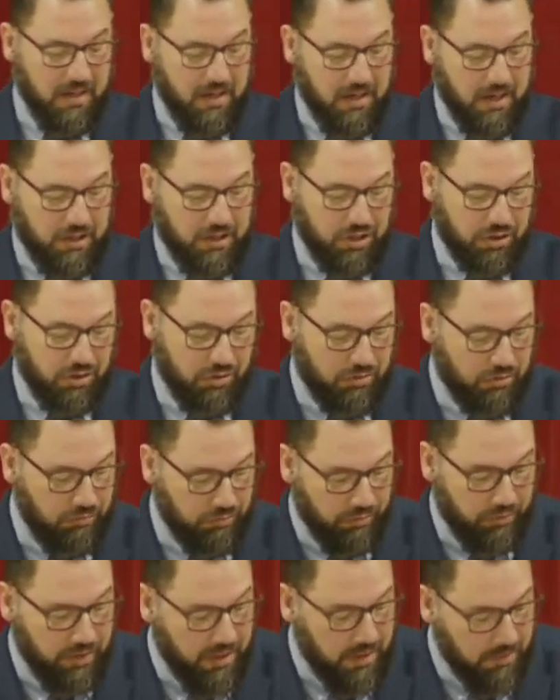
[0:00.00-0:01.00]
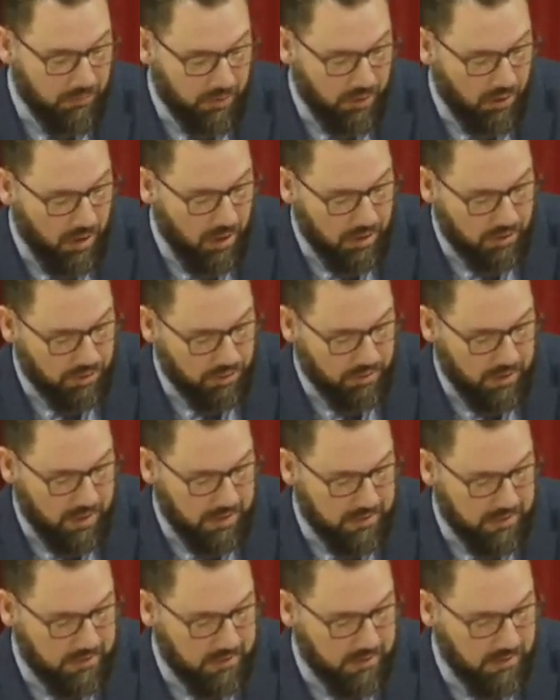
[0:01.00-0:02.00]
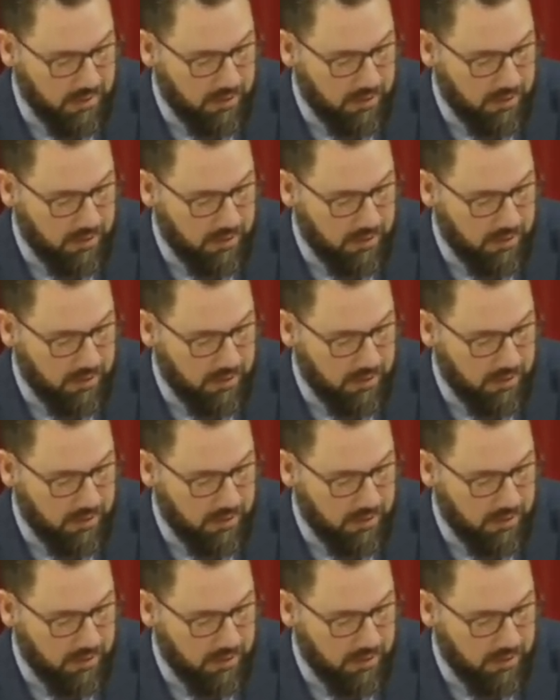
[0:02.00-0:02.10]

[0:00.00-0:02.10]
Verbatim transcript: extreme contrast.